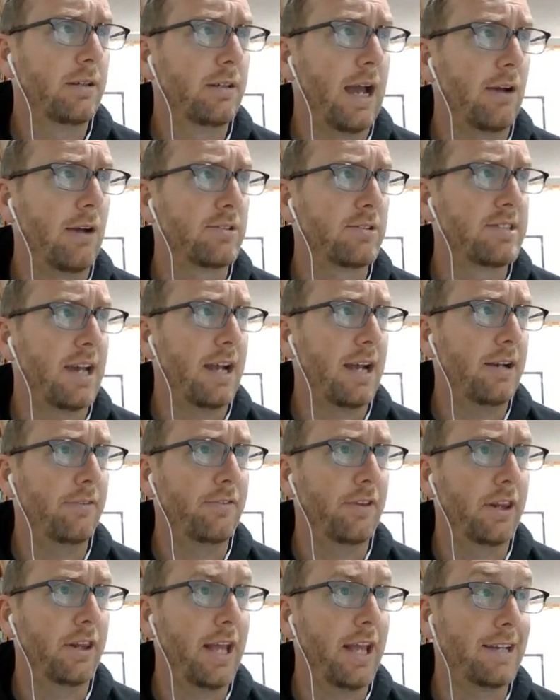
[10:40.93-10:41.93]
outside of
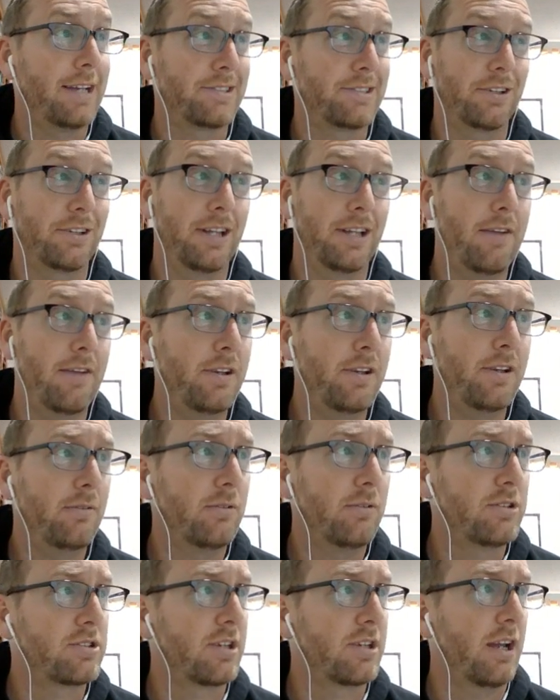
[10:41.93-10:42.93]
the last 11,
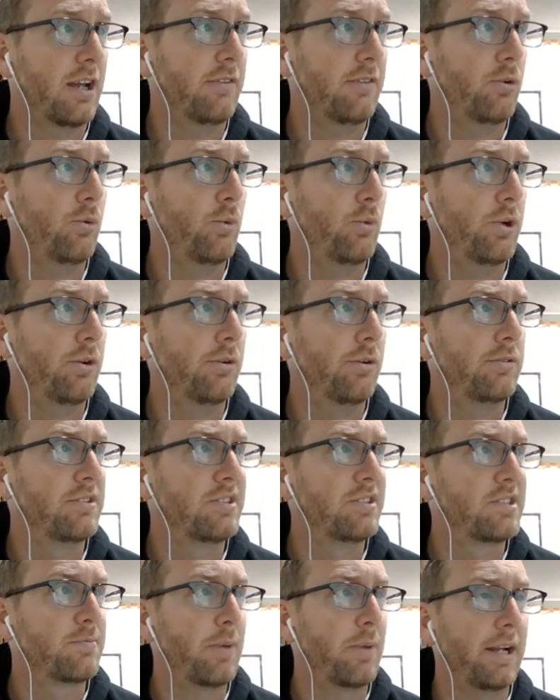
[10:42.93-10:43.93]
which is kind of a weird
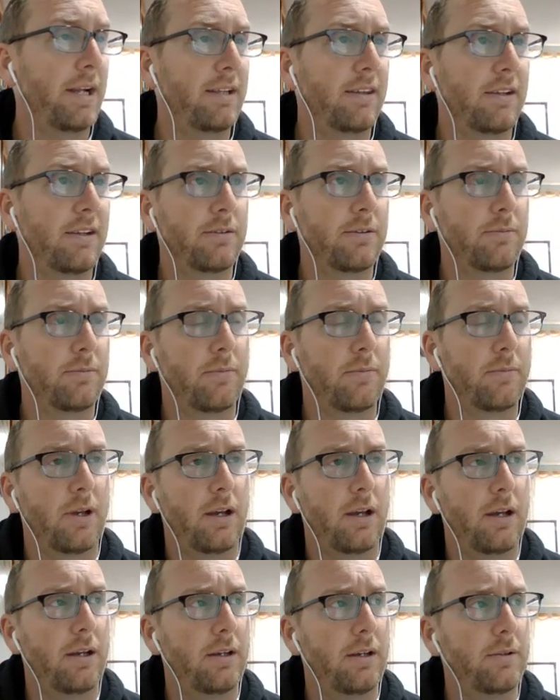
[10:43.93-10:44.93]
spike there.
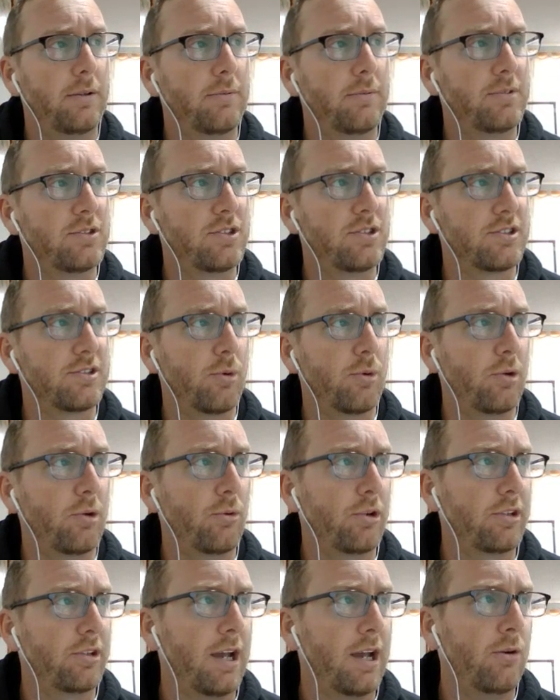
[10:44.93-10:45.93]
It's just the way it
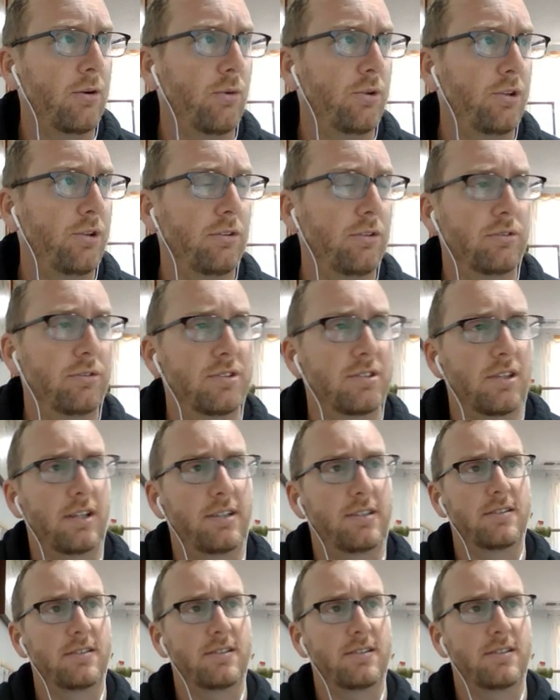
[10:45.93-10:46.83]
worked out when you slice